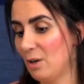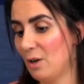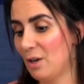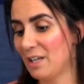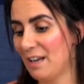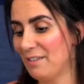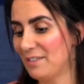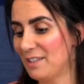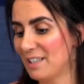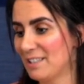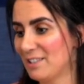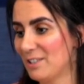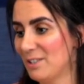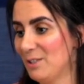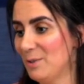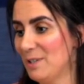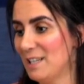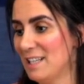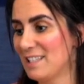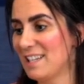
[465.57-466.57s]
all you have to
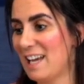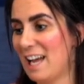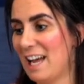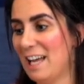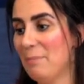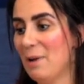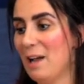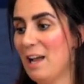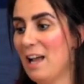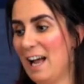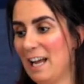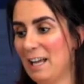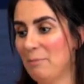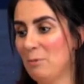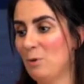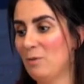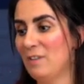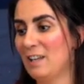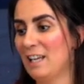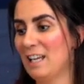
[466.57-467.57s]
do is type
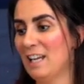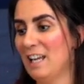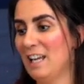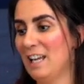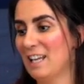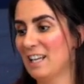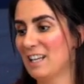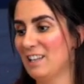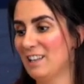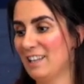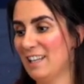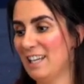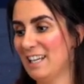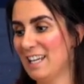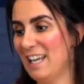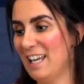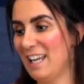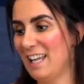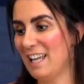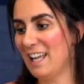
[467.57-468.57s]
iMovie,
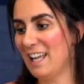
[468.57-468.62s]
click it,